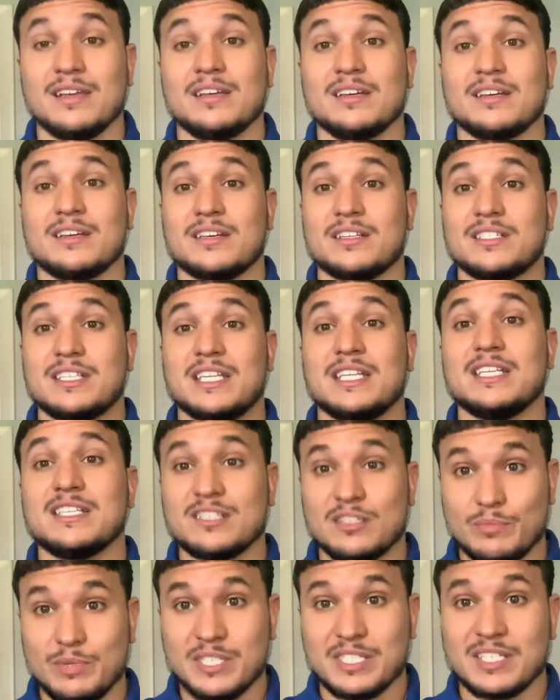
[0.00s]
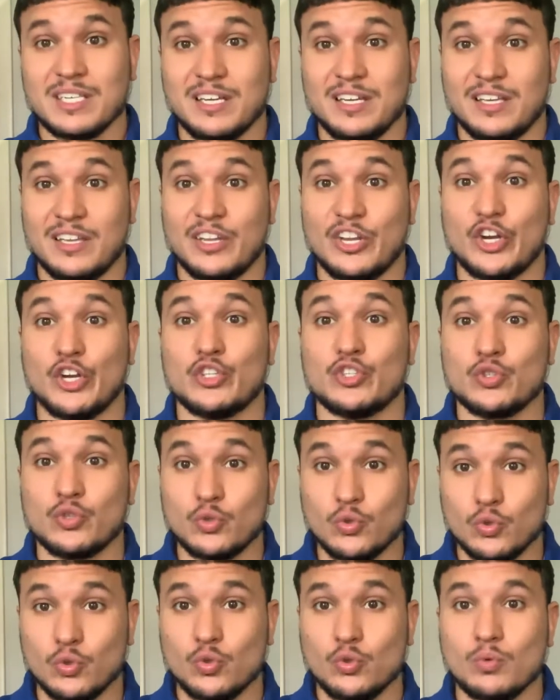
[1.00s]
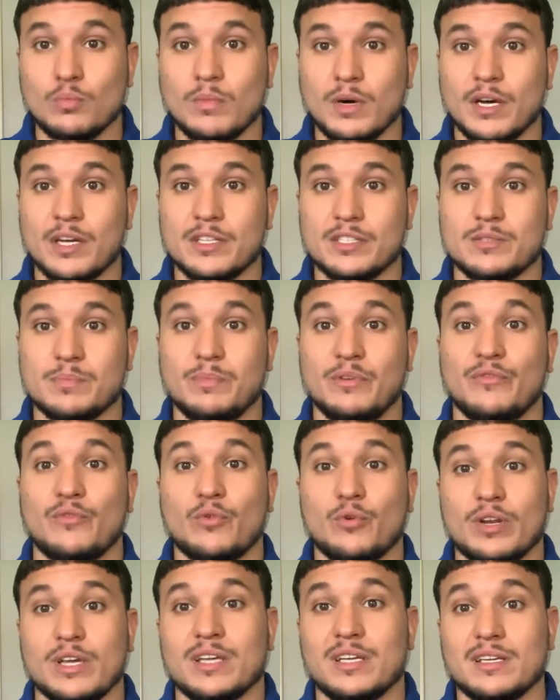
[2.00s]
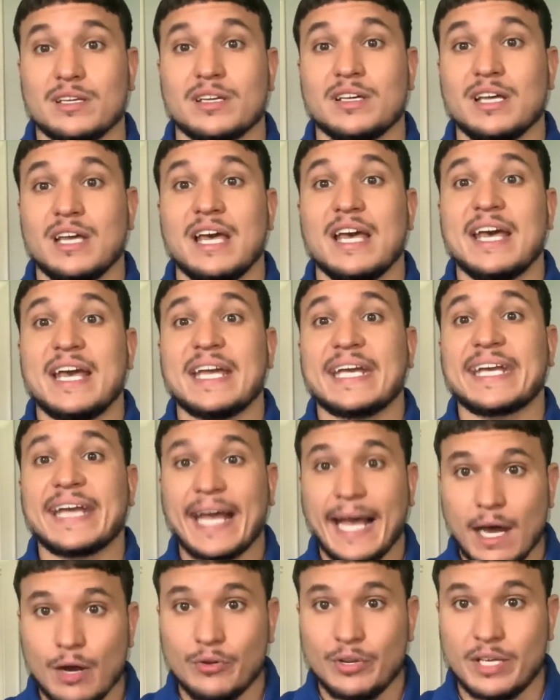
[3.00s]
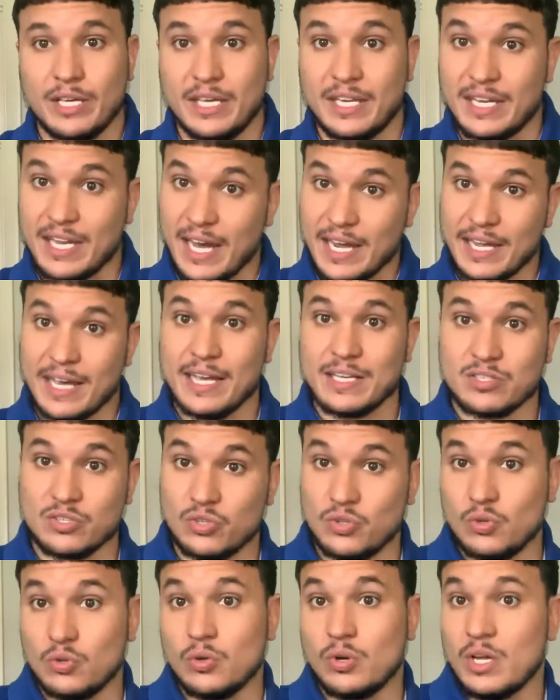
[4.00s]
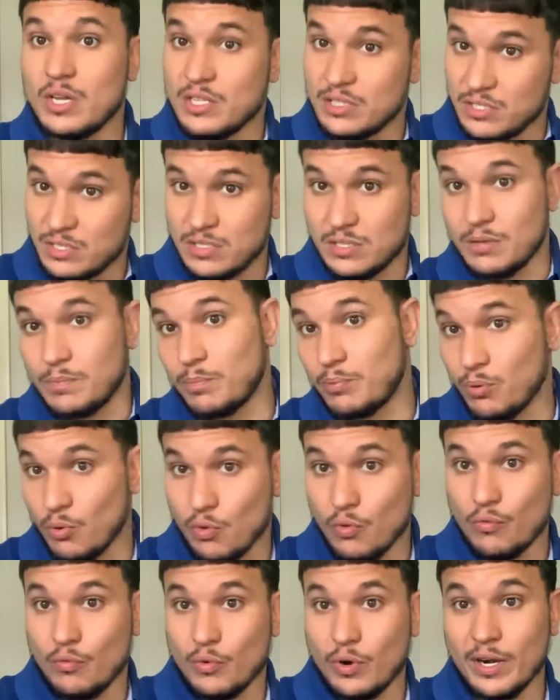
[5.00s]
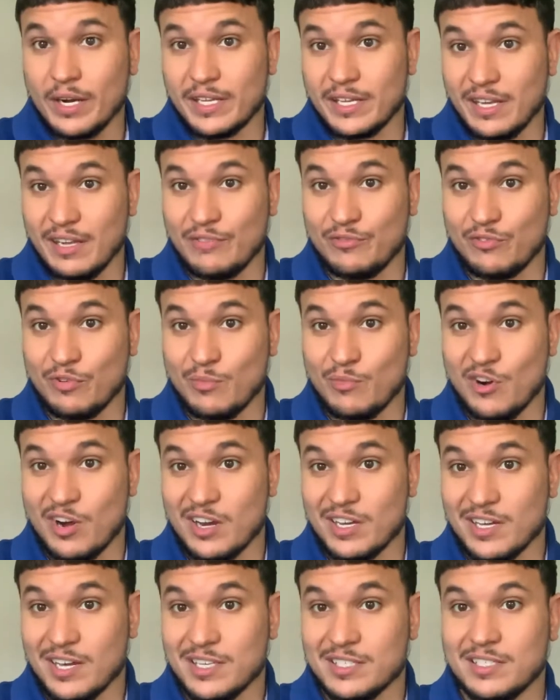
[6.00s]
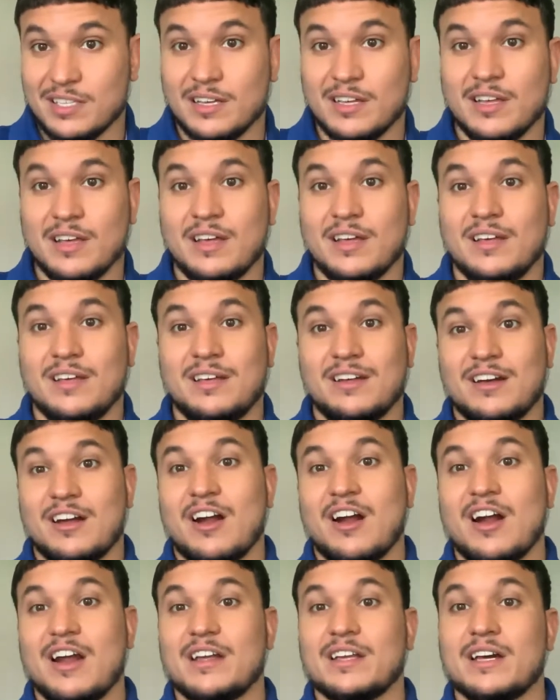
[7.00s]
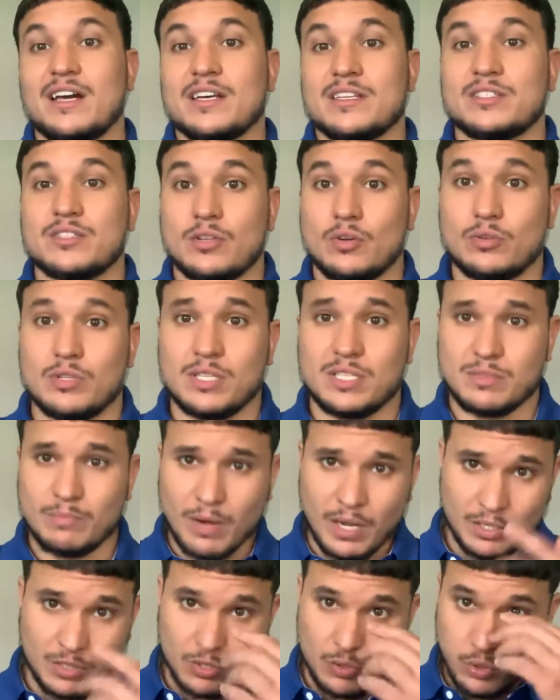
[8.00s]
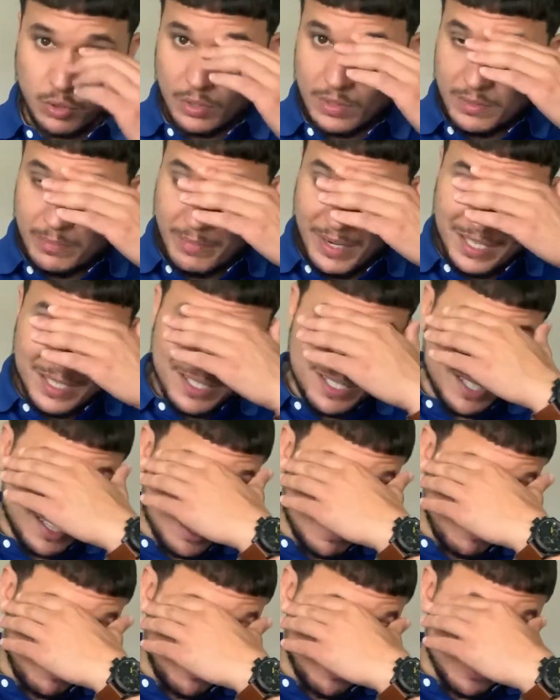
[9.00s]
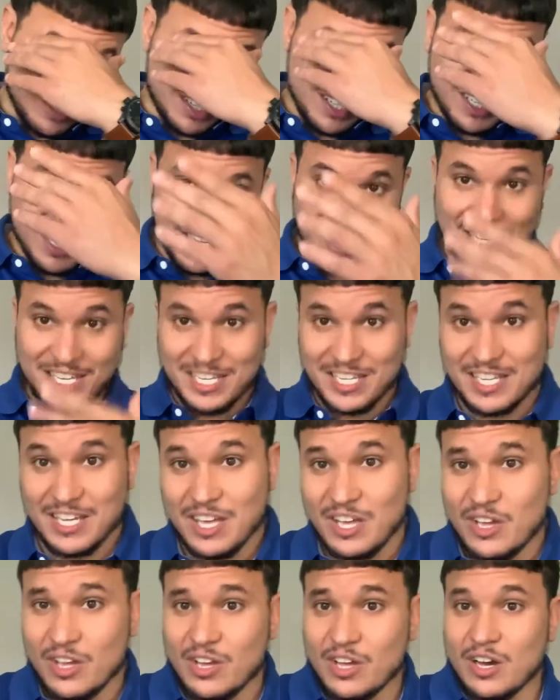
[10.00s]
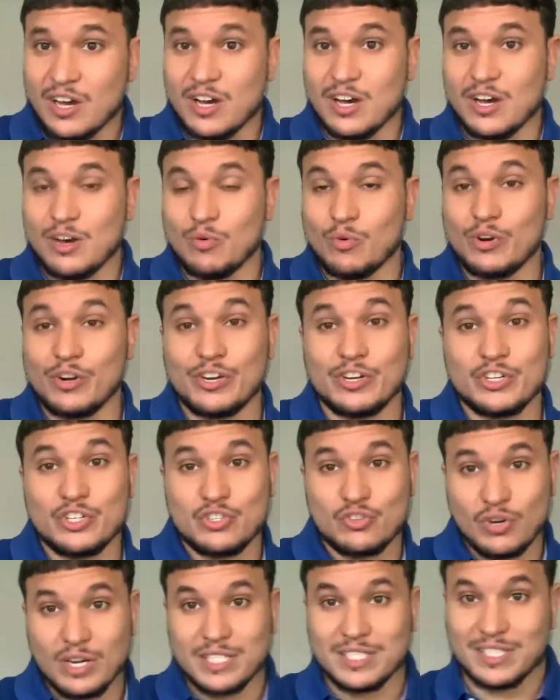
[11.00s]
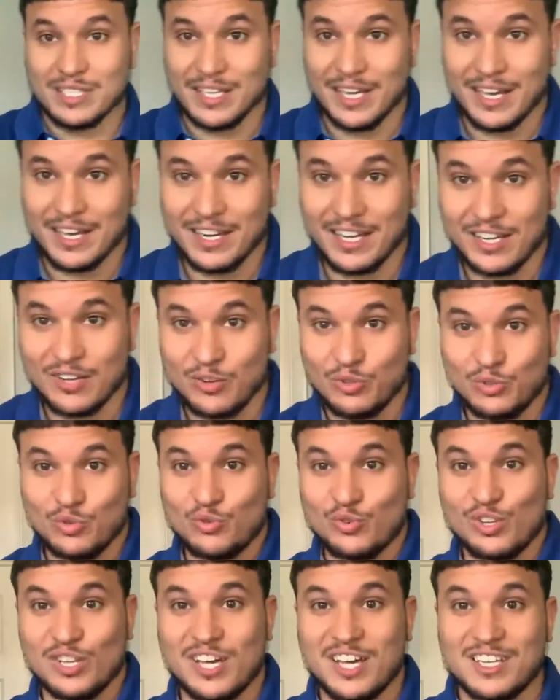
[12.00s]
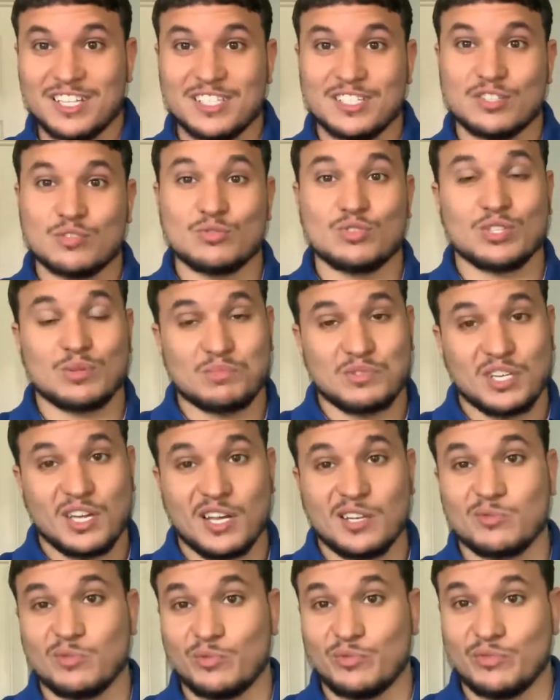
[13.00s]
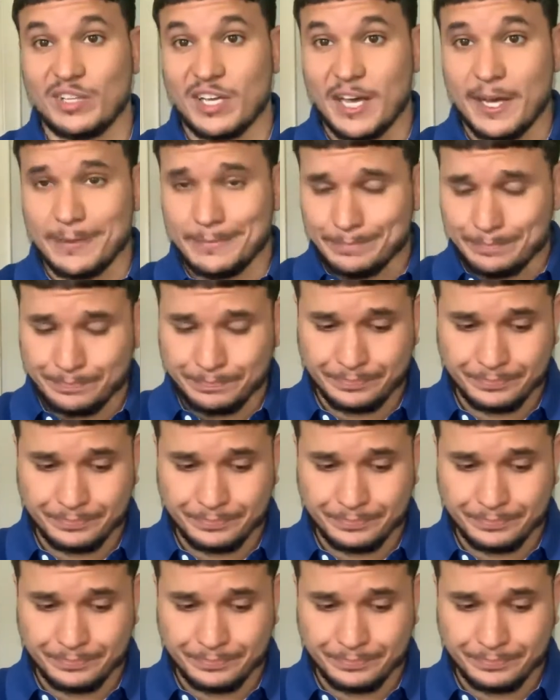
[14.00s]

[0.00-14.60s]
because it needs to be sitting there 2 months before they could count it and not ask you to prove where it came from. All right, guys? All right, guys. So this is my tip for the day. I wanted to address that. I go through a lot of issues sometimes with that.